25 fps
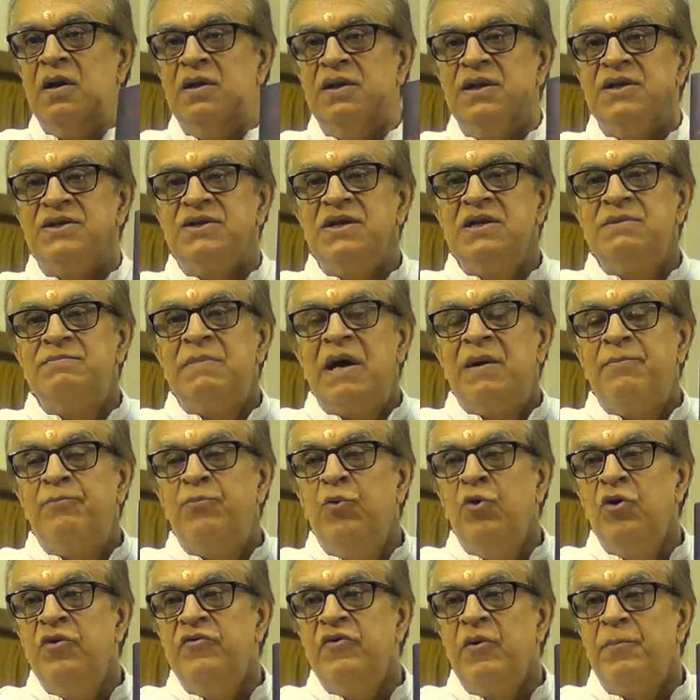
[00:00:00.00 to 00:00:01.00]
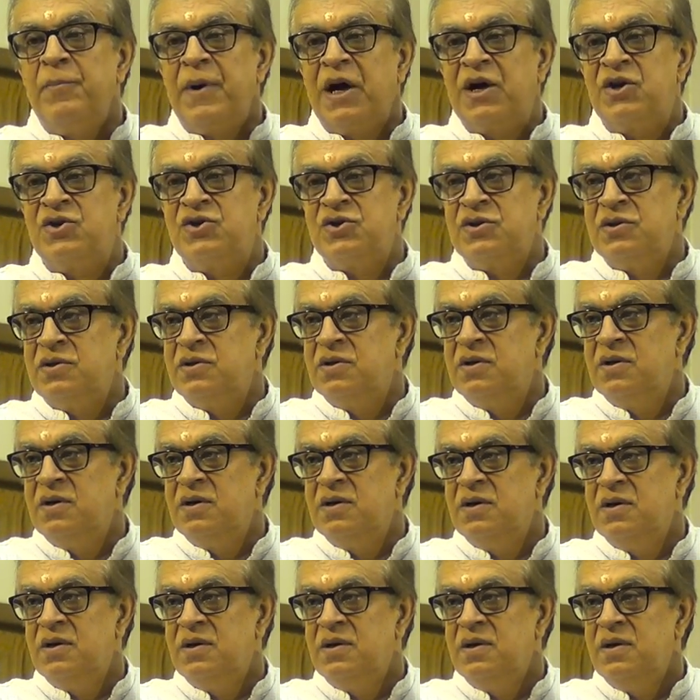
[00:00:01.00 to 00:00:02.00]
This is my Purva Paksh
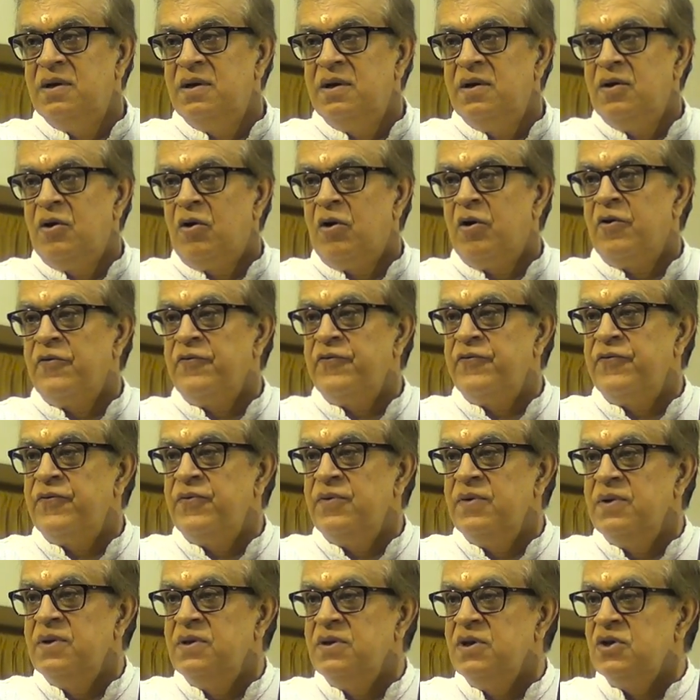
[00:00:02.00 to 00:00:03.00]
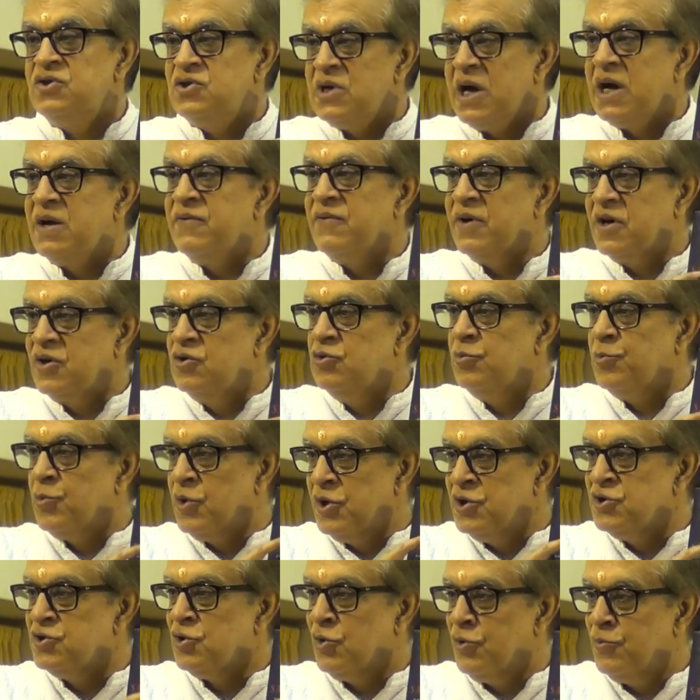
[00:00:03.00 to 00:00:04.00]
of the Charvak
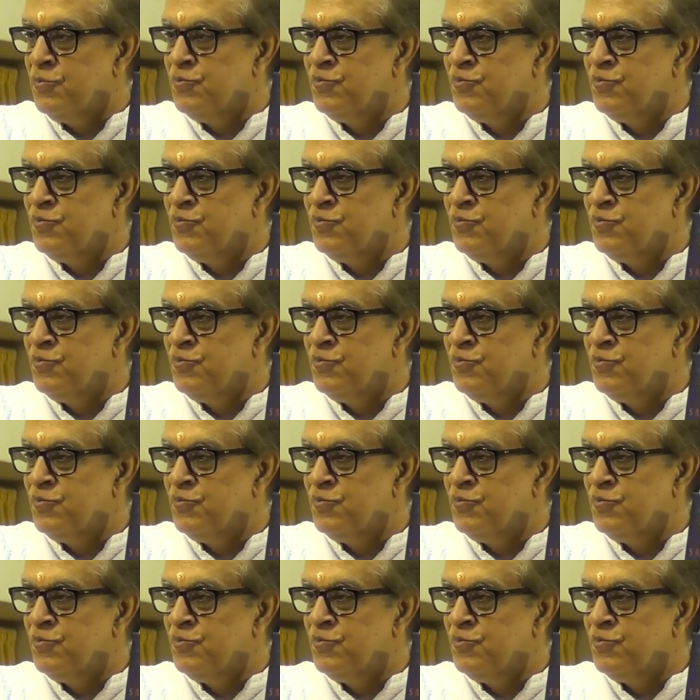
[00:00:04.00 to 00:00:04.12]
2.0.